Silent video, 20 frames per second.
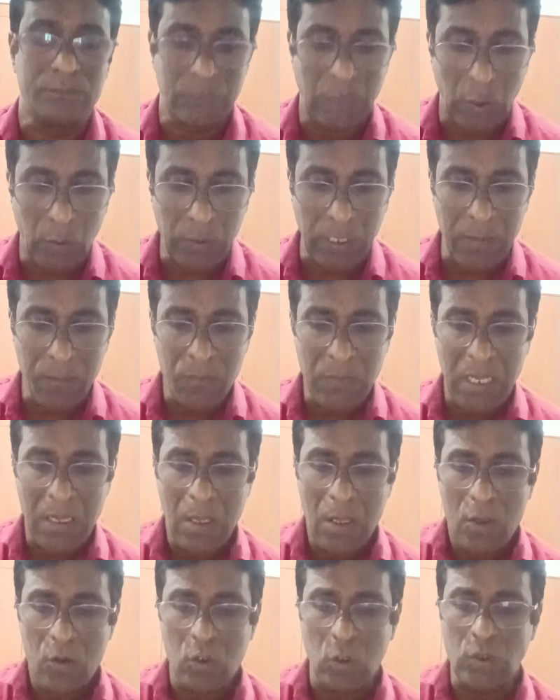Okay,
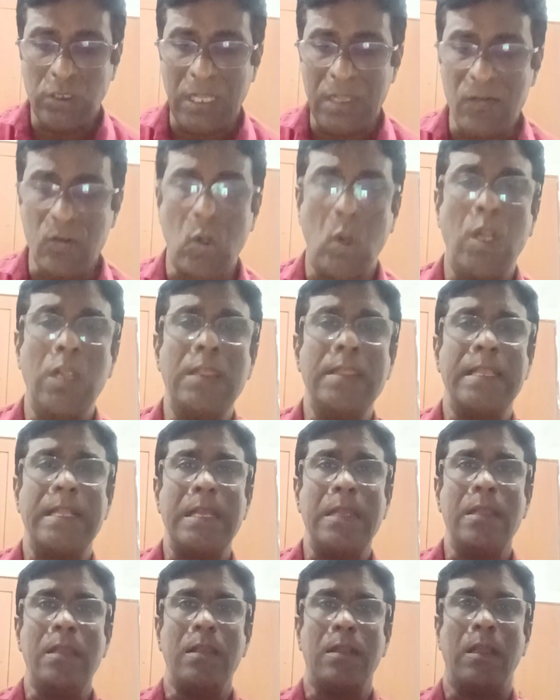so these are all
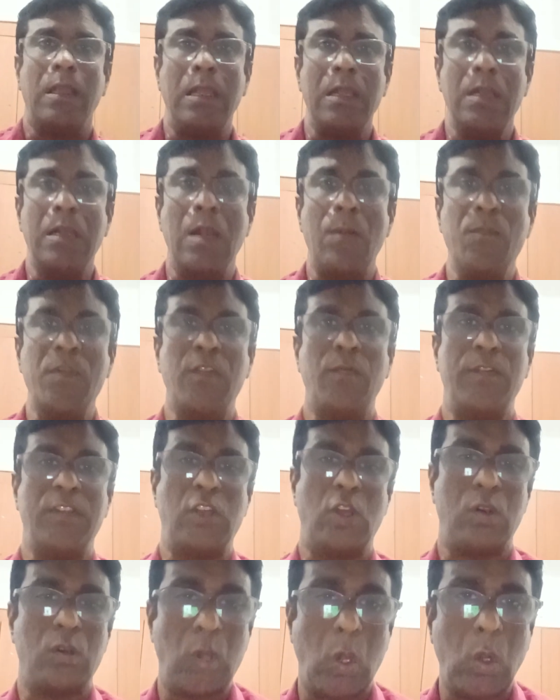the incomes
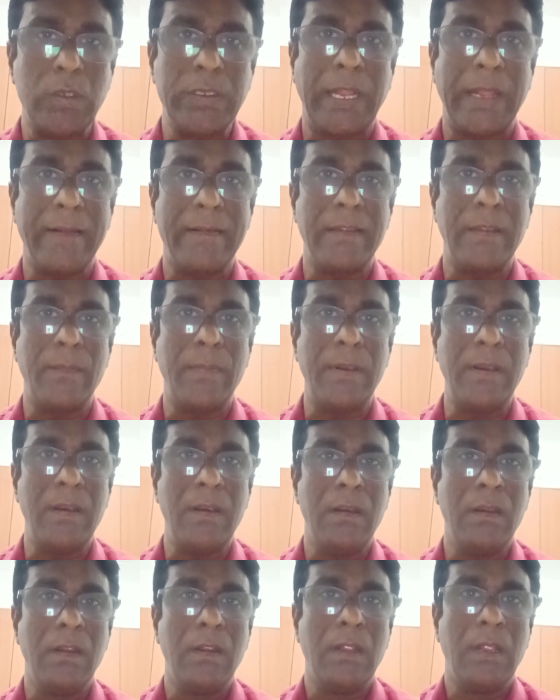which are not
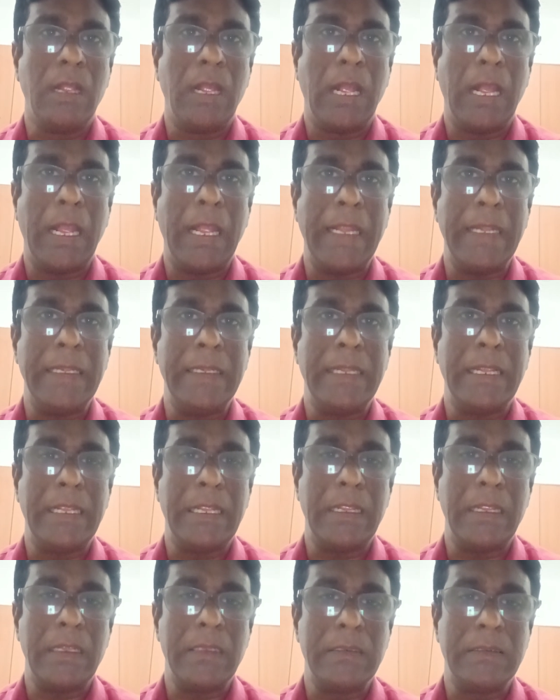taxable, and
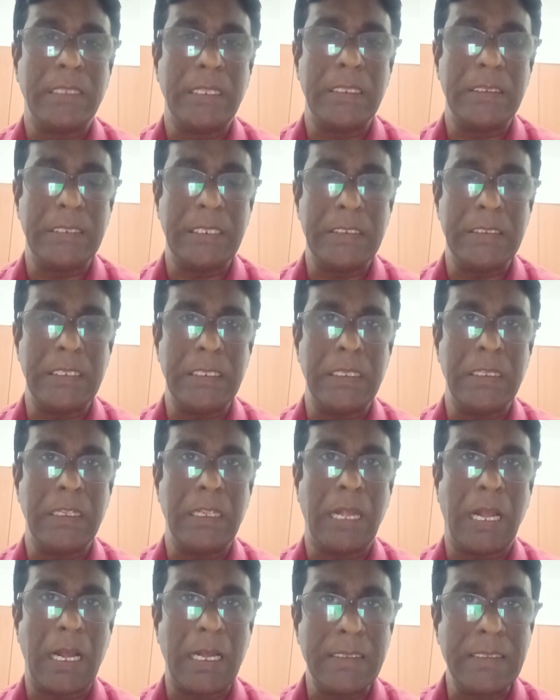
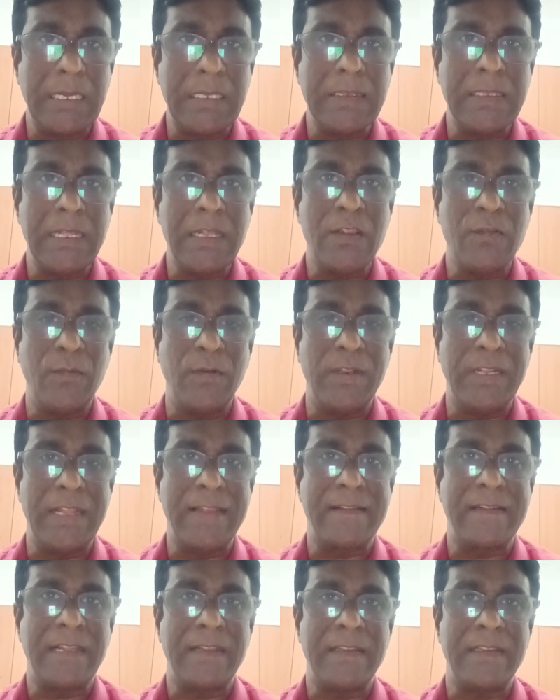the other things we will
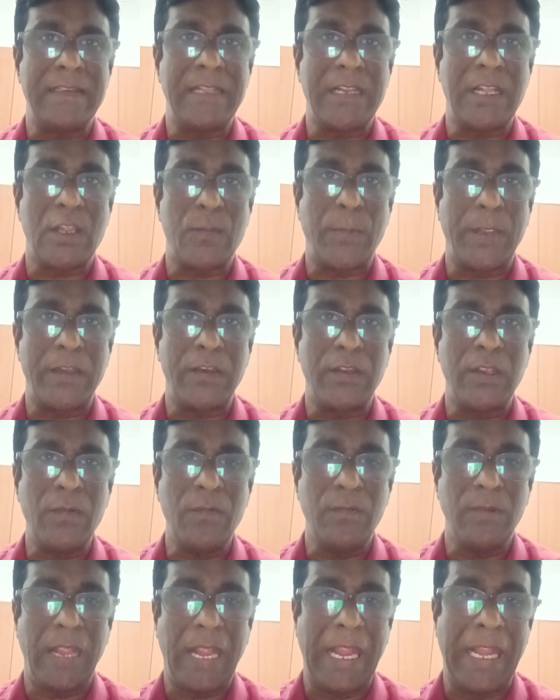discuss in the
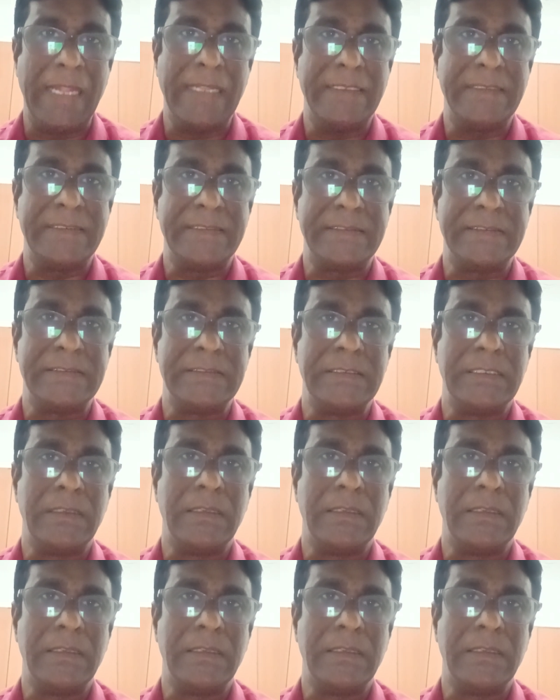respective heads.